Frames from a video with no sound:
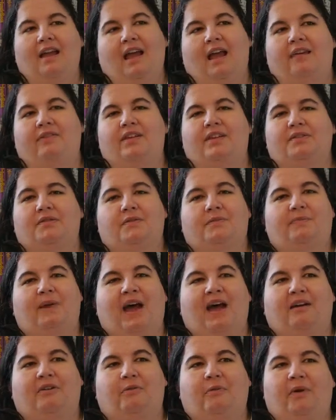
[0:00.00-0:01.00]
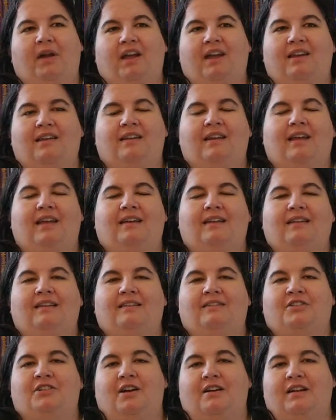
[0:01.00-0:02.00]
And this was back when
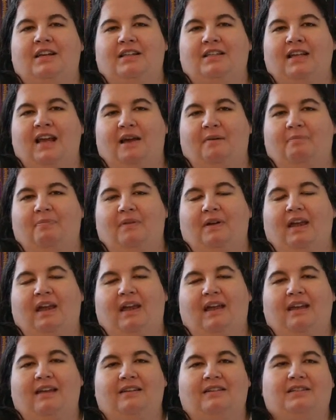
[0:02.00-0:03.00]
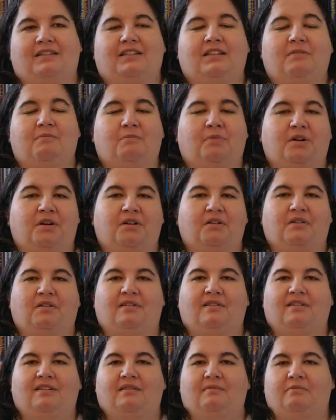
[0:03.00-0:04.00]
Johnny Depp and Tim
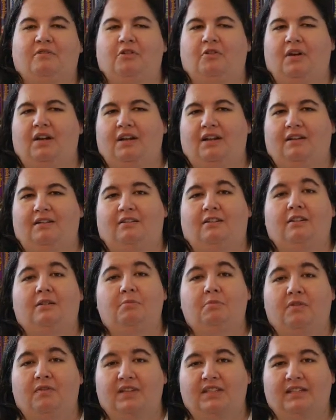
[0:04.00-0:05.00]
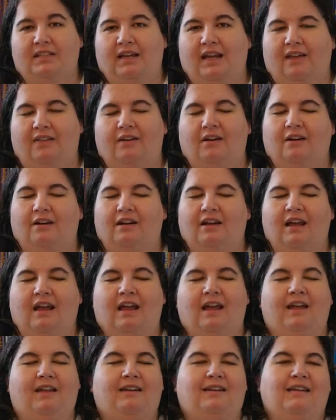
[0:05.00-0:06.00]
Burton created good movies together,
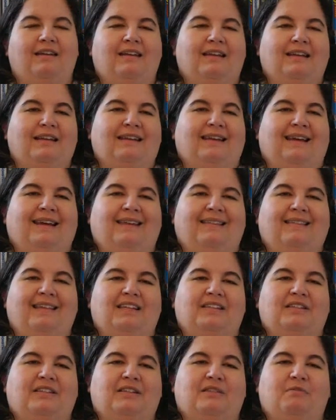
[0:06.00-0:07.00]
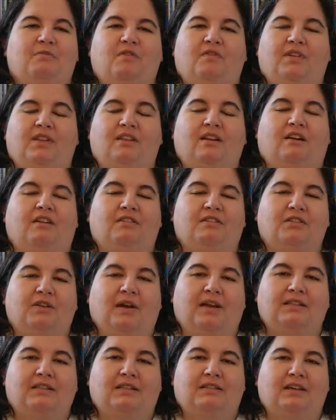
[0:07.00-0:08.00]
and this is a movie that also
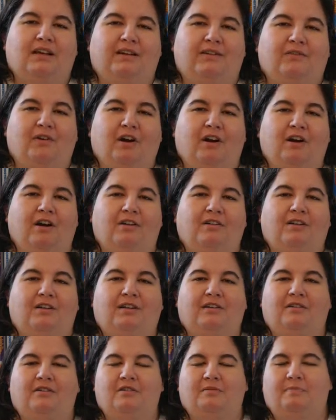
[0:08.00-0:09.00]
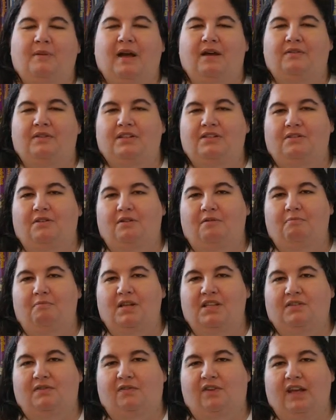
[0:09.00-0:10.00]
has a ton of heart, you know, about this sort of
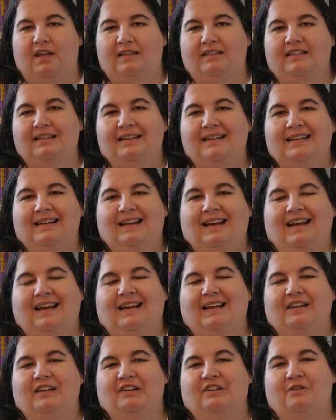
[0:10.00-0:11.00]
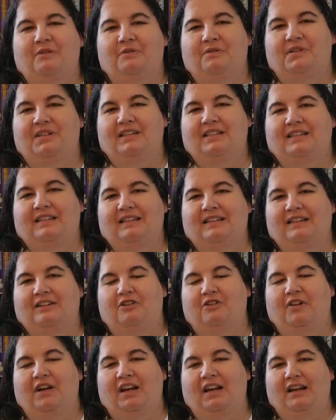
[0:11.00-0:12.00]
misfit who is
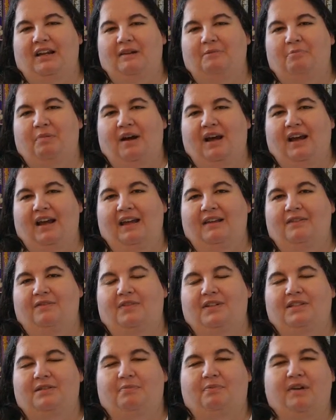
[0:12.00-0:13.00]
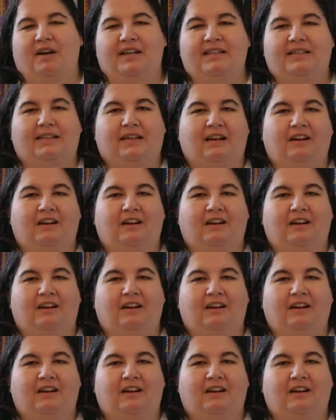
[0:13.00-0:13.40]
created by the Vincent Price